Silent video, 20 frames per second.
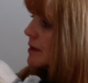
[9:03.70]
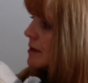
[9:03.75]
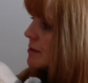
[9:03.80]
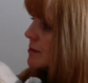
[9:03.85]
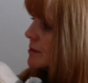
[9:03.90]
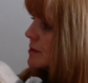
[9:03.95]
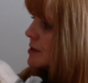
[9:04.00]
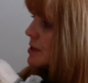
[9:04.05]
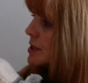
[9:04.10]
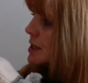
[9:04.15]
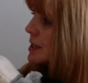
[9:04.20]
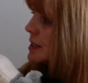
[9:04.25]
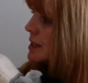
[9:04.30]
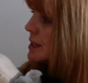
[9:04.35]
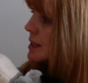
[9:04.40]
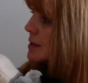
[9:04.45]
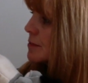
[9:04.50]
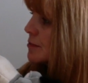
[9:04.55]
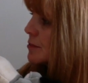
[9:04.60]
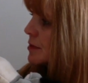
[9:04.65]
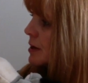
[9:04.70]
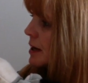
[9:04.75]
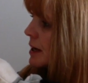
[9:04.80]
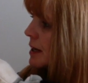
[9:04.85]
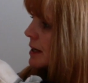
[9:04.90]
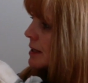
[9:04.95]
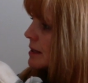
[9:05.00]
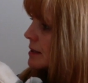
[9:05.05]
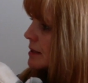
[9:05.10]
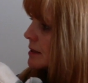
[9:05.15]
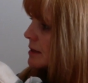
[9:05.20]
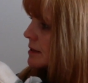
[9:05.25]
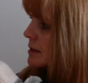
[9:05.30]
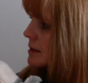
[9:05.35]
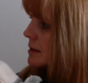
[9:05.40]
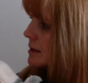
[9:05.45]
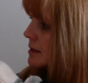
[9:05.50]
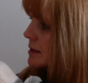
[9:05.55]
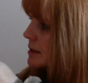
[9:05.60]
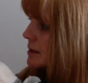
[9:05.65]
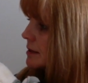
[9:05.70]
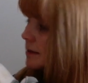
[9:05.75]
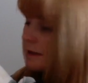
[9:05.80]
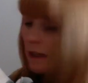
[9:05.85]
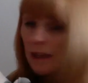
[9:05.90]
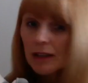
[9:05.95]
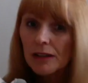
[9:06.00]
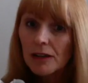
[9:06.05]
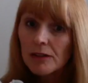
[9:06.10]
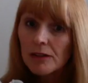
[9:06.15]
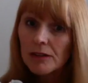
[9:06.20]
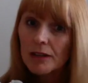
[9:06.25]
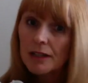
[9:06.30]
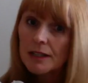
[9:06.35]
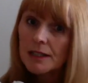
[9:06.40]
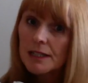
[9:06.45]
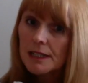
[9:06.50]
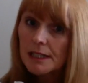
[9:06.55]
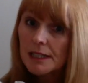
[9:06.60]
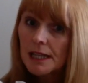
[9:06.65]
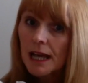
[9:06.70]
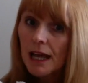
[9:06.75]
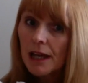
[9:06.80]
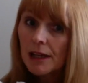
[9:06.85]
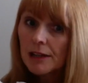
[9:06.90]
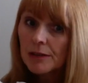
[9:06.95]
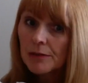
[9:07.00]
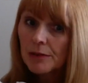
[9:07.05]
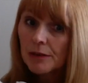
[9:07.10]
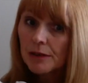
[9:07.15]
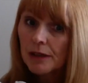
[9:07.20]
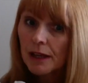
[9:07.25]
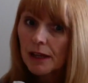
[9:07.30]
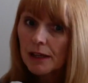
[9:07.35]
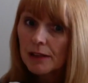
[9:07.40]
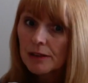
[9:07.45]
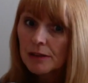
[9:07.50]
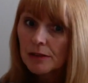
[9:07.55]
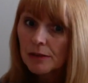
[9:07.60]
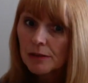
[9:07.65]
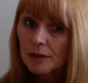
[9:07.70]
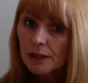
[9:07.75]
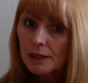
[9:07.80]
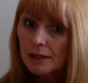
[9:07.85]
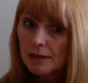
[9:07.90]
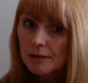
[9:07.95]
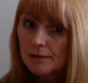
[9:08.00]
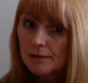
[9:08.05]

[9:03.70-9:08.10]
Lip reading: them," Jesus prayed. "They don't understand what they are doing."